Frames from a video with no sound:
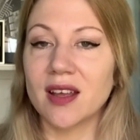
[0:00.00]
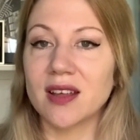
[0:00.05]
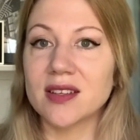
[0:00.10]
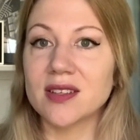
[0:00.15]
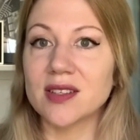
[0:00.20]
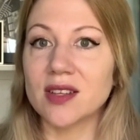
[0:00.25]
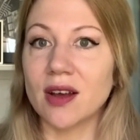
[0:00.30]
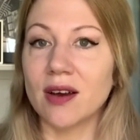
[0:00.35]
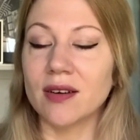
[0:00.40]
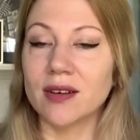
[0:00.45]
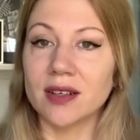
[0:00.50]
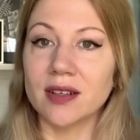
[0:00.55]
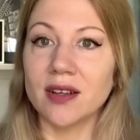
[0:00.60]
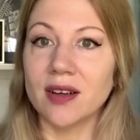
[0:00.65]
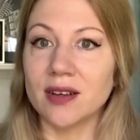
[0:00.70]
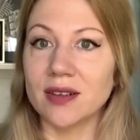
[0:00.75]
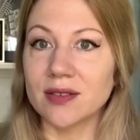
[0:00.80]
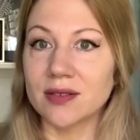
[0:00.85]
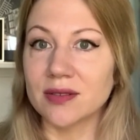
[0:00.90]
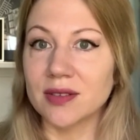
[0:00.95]
So,
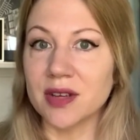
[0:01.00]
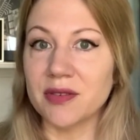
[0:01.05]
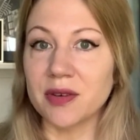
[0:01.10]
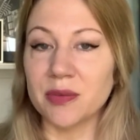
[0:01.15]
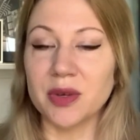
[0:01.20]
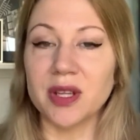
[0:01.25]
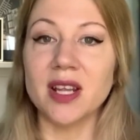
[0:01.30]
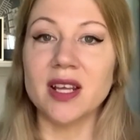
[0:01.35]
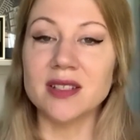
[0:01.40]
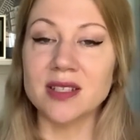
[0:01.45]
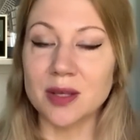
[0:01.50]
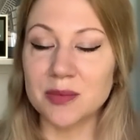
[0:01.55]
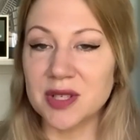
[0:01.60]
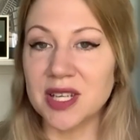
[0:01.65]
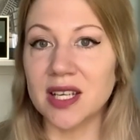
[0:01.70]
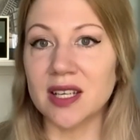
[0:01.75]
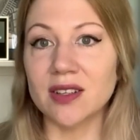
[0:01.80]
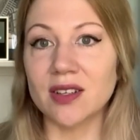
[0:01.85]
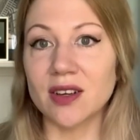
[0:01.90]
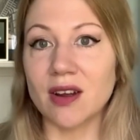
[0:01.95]
if I'm going to end up
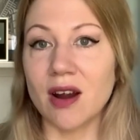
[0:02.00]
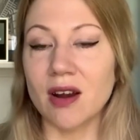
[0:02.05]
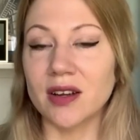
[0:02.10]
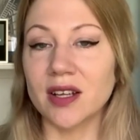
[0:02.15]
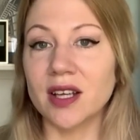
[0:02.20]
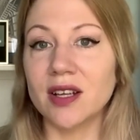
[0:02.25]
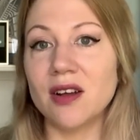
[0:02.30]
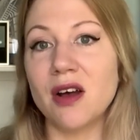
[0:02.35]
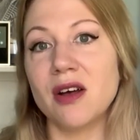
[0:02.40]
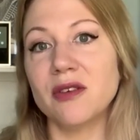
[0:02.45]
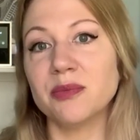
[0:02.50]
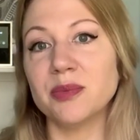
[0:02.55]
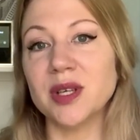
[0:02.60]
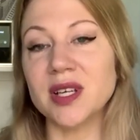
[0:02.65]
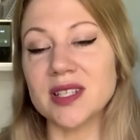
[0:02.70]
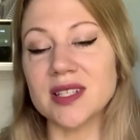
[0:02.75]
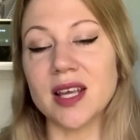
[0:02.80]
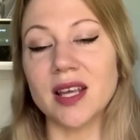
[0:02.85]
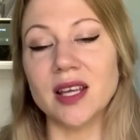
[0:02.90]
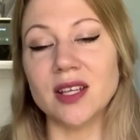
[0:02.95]
taking the cardigan off
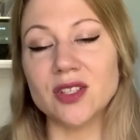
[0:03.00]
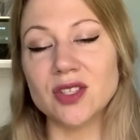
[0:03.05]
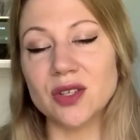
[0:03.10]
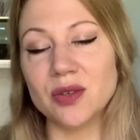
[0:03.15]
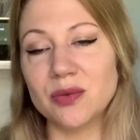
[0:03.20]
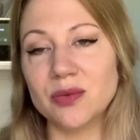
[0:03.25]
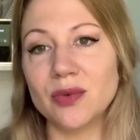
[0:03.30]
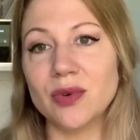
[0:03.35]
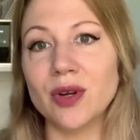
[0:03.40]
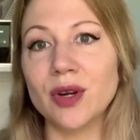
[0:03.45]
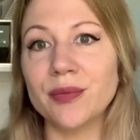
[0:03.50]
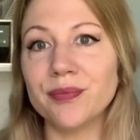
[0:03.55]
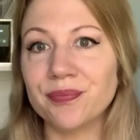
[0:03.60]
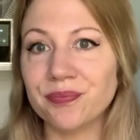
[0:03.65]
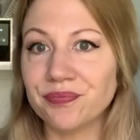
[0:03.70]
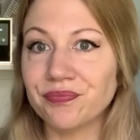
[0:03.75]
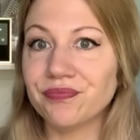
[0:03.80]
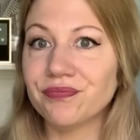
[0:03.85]
because I get too warm,